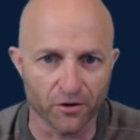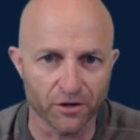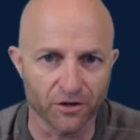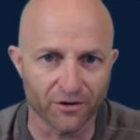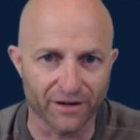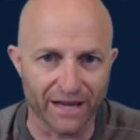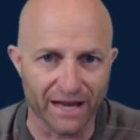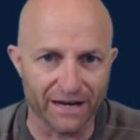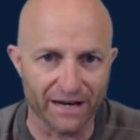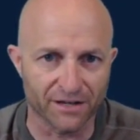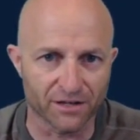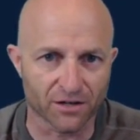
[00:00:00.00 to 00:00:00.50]
You
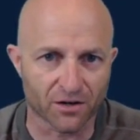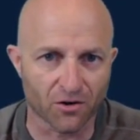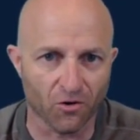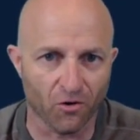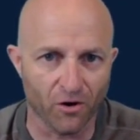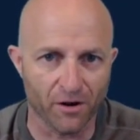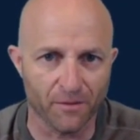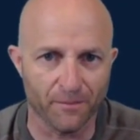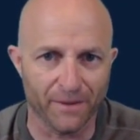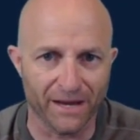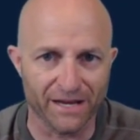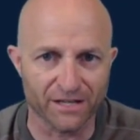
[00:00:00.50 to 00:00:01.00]
get into
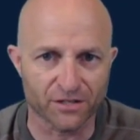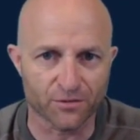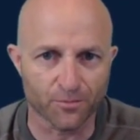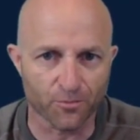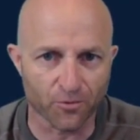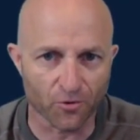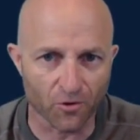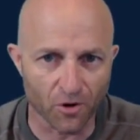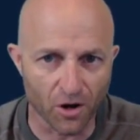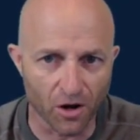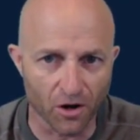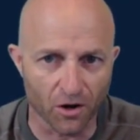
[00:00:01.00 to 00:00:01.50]
Coinbase
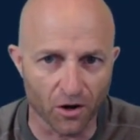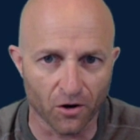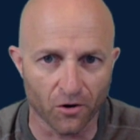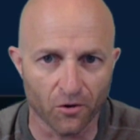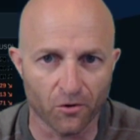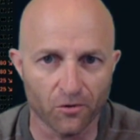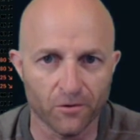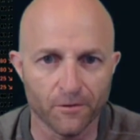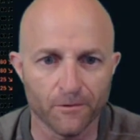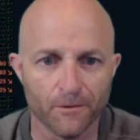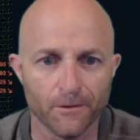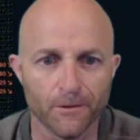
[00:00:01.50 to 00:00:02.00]

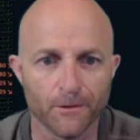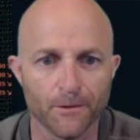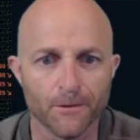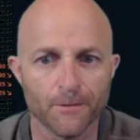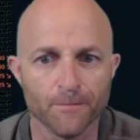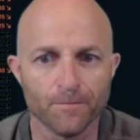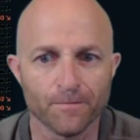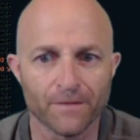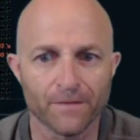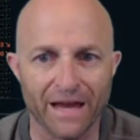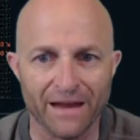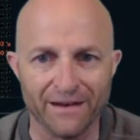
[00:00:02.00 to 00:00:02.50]
Pro,
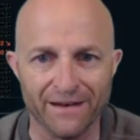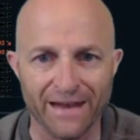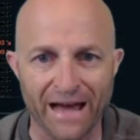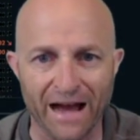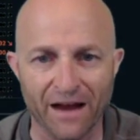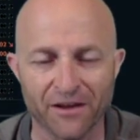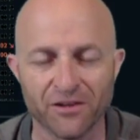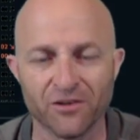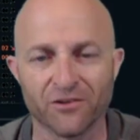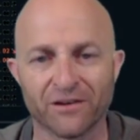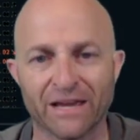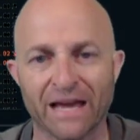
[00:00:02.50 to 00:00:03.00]
and
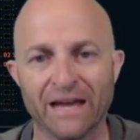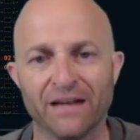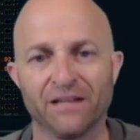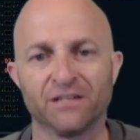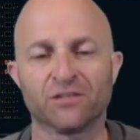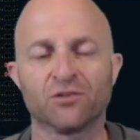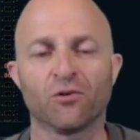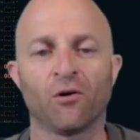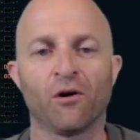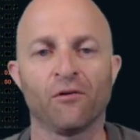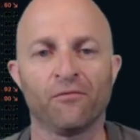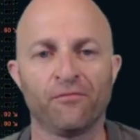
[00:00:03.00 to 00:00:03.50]
now you get
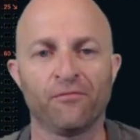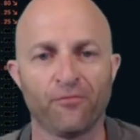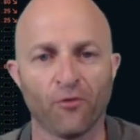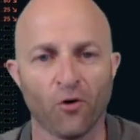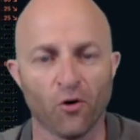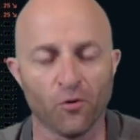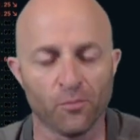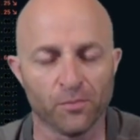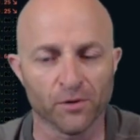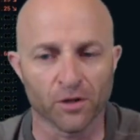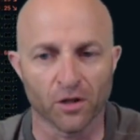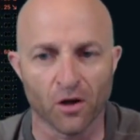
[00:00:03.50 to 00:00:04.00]
into a
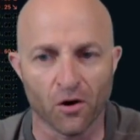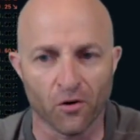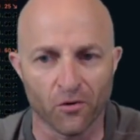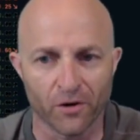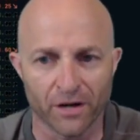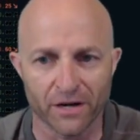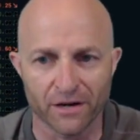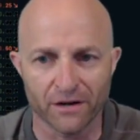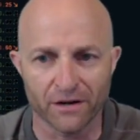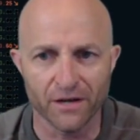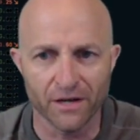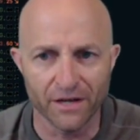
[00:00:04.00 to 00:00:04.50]

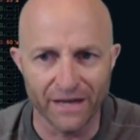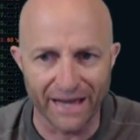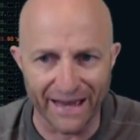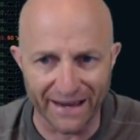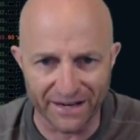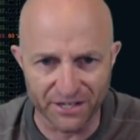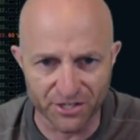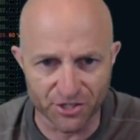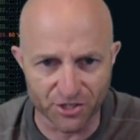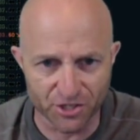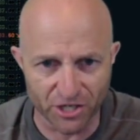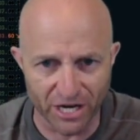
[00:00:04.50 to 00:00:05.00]
full-blown
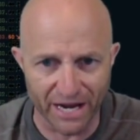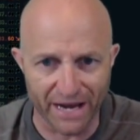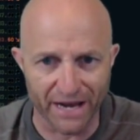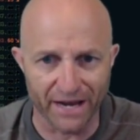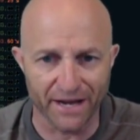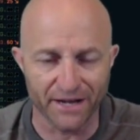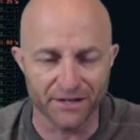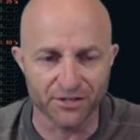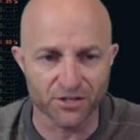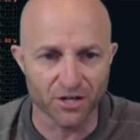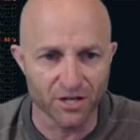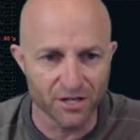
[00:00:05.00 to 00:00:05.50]

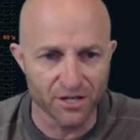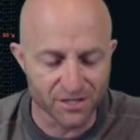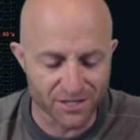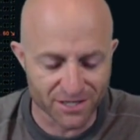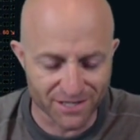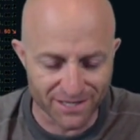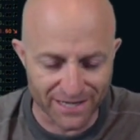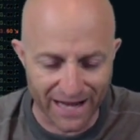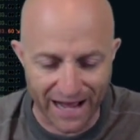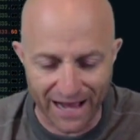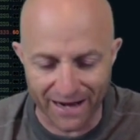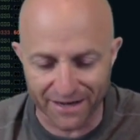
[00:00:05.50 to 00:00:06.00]
exchange,
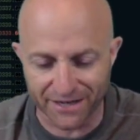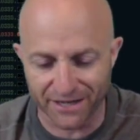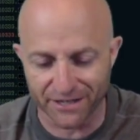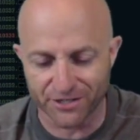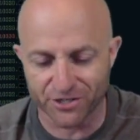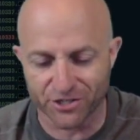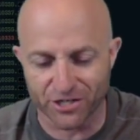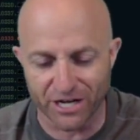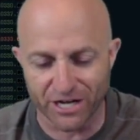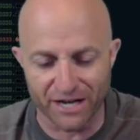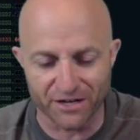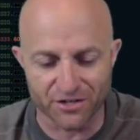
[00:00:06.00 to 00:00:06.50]
stock
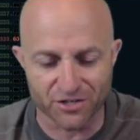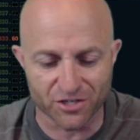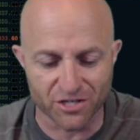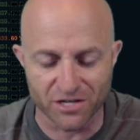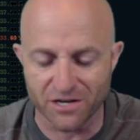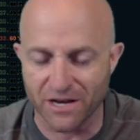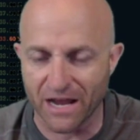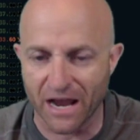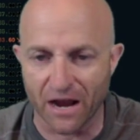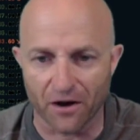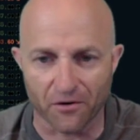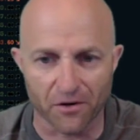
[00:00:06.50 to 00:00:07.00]
exchange
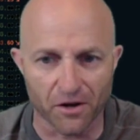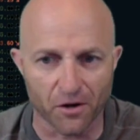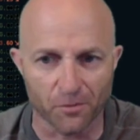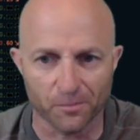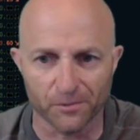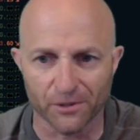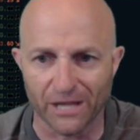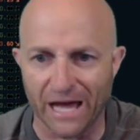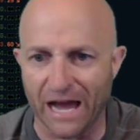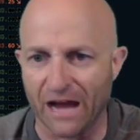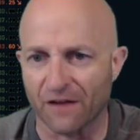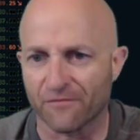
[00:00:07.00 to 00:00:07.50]
scenario
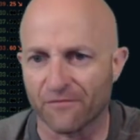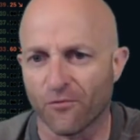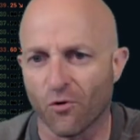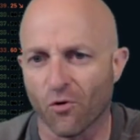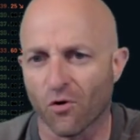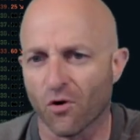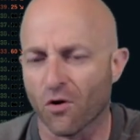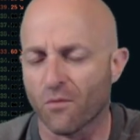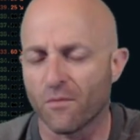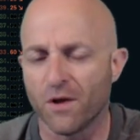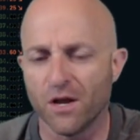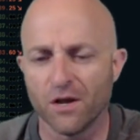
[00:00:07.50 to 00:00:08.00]

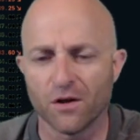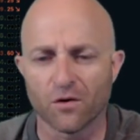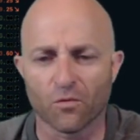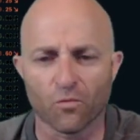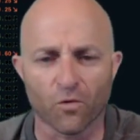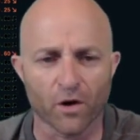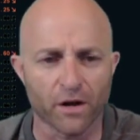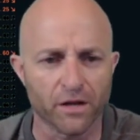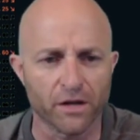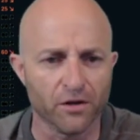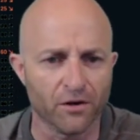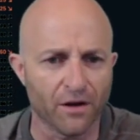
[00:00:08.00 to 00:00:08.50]
platform
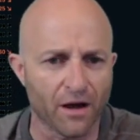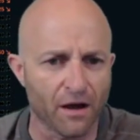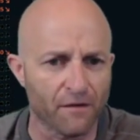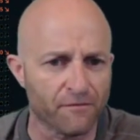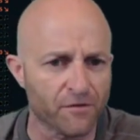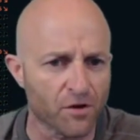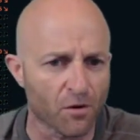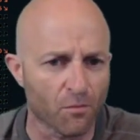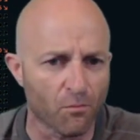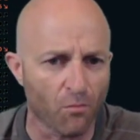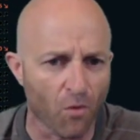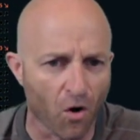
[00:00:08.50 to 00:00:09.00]
where you have
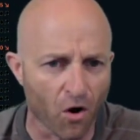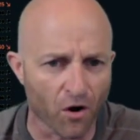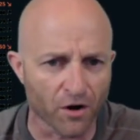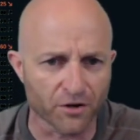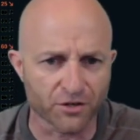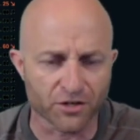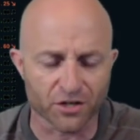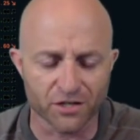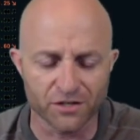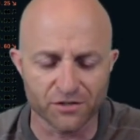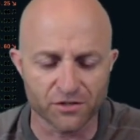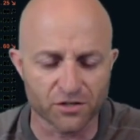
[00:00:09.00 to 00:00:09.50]
your
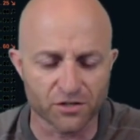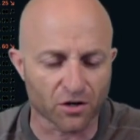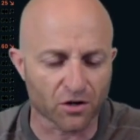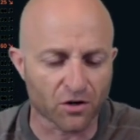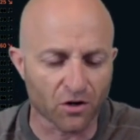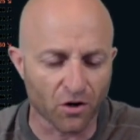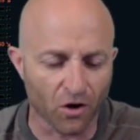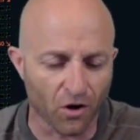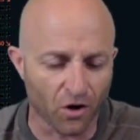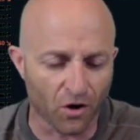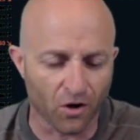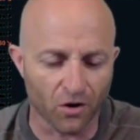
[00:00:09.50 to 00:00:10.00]
margins, your
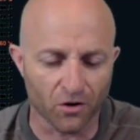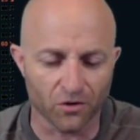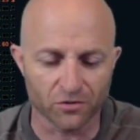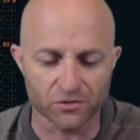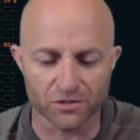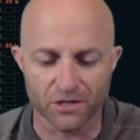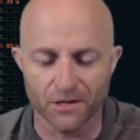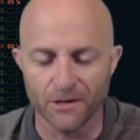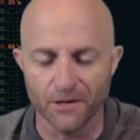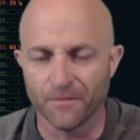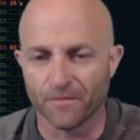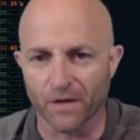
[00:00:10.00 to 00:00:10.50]

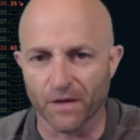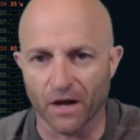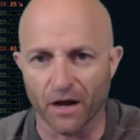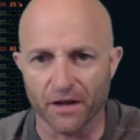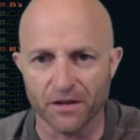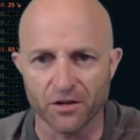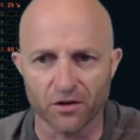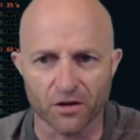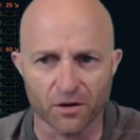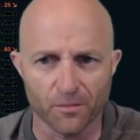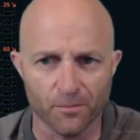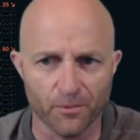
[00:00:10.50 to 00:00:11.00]
calls,
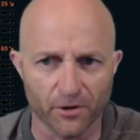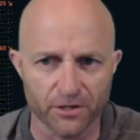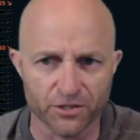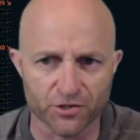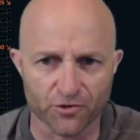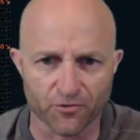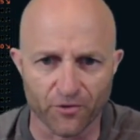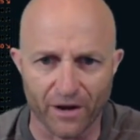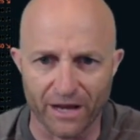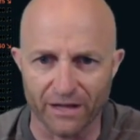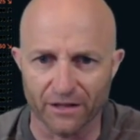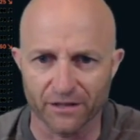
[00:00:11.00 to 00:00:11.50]
you can put
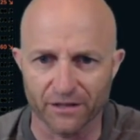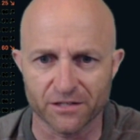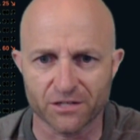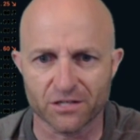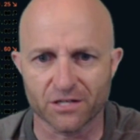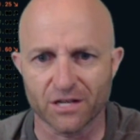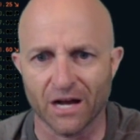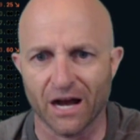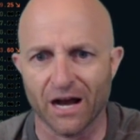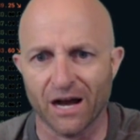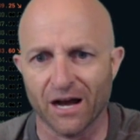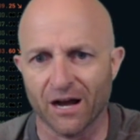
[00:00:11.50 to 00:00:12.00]
trailing
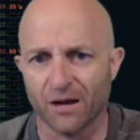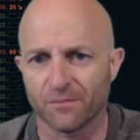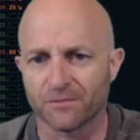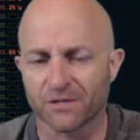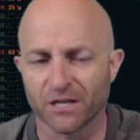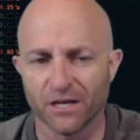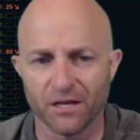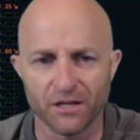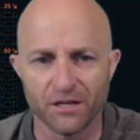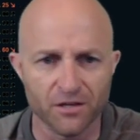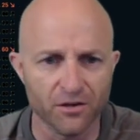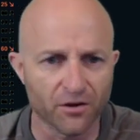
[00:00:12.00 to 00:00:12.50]
stops,
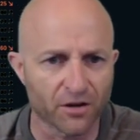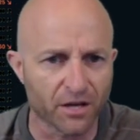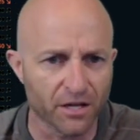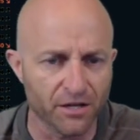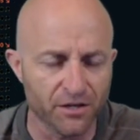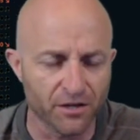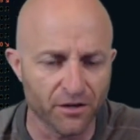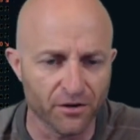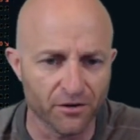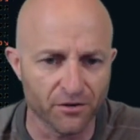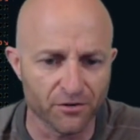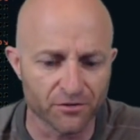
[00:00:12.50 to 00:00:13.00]
you can
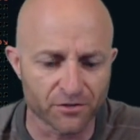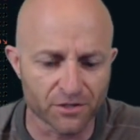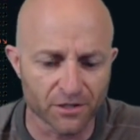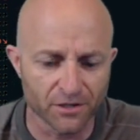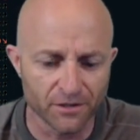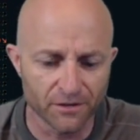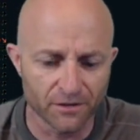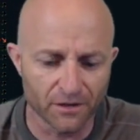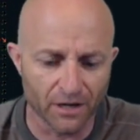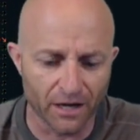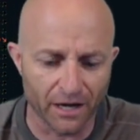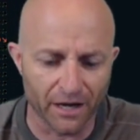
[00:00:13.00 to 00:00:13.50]
use
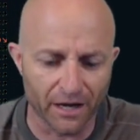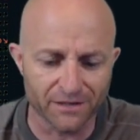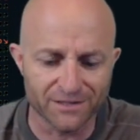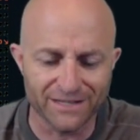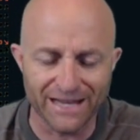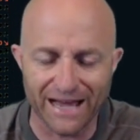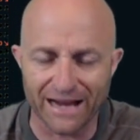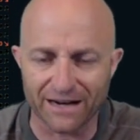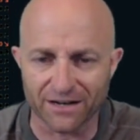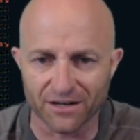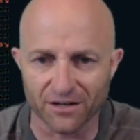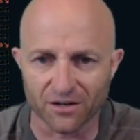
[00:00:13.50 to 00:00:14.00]

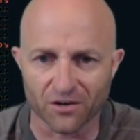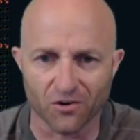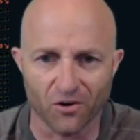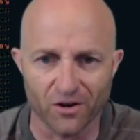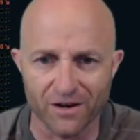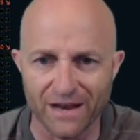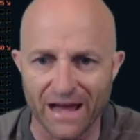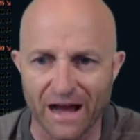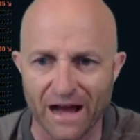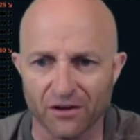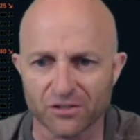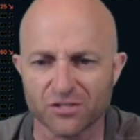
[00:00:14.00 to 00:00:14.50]
technical
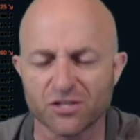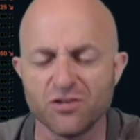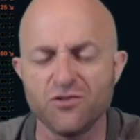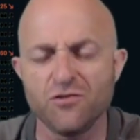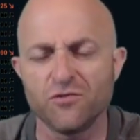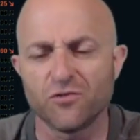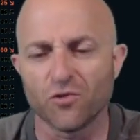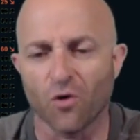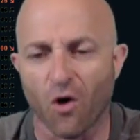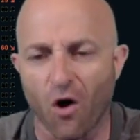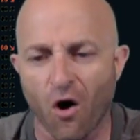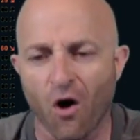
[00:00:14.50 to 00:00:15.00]
analysis. You
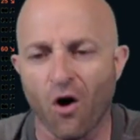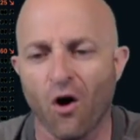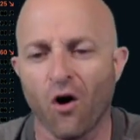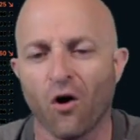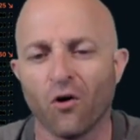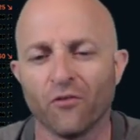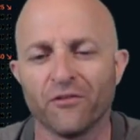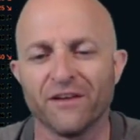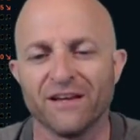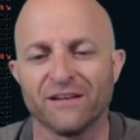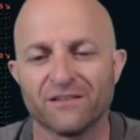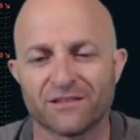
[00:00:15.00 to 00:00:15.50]
do
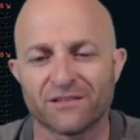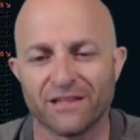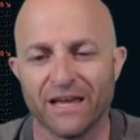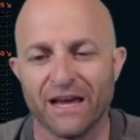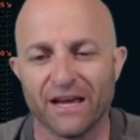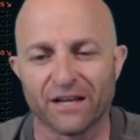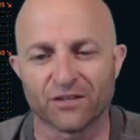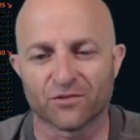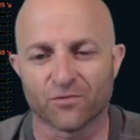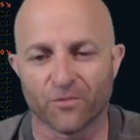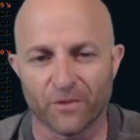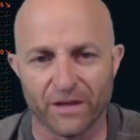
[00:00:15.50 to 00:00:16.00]
all these
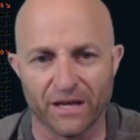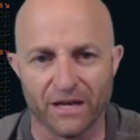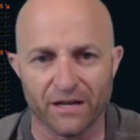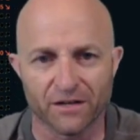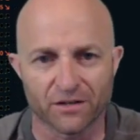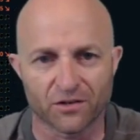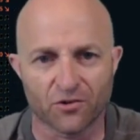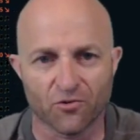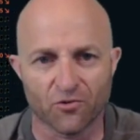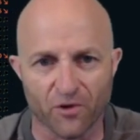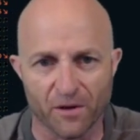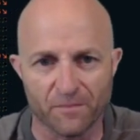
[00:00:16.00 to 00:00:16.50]
things
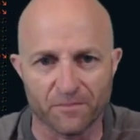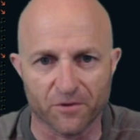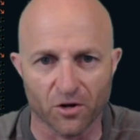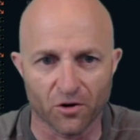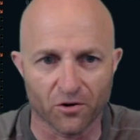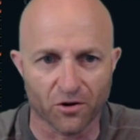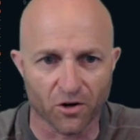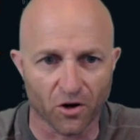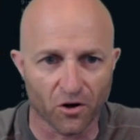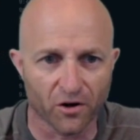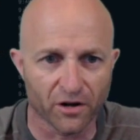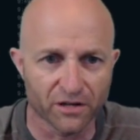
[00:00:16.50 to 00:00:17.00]
within
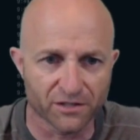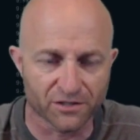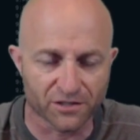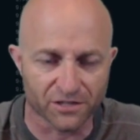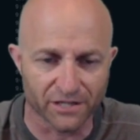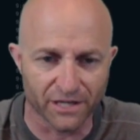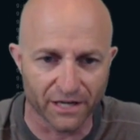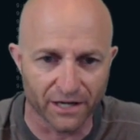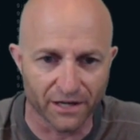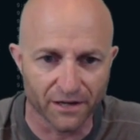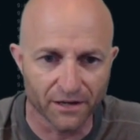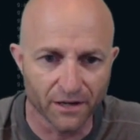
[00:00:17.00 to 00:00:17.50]

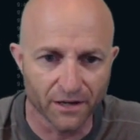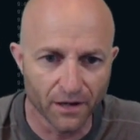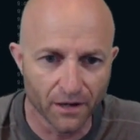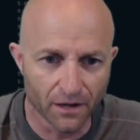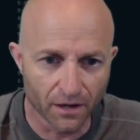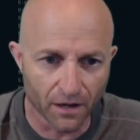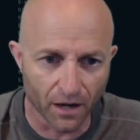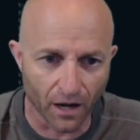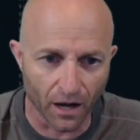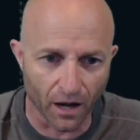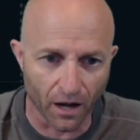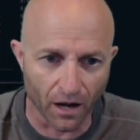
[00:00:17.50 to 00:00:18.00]
cryptocurrency
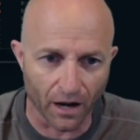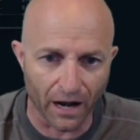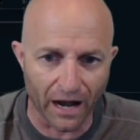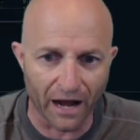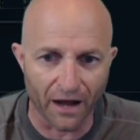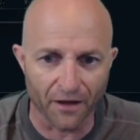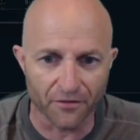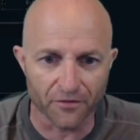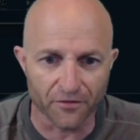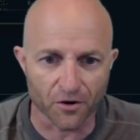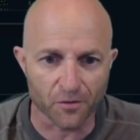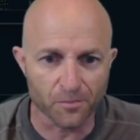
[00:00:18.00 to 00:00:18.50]

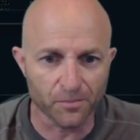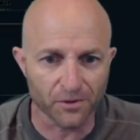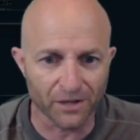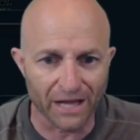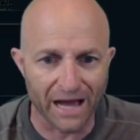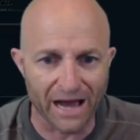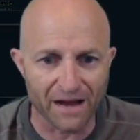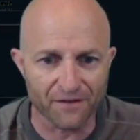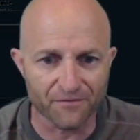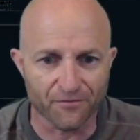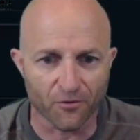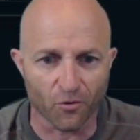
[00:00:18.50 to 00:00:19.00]
on their
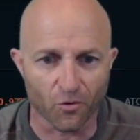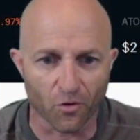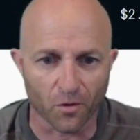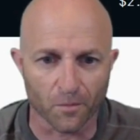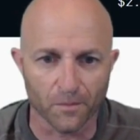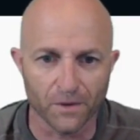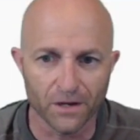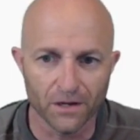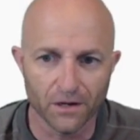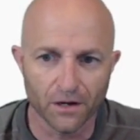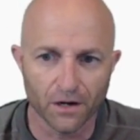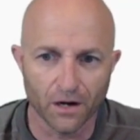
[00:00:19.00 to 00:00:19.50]
platform.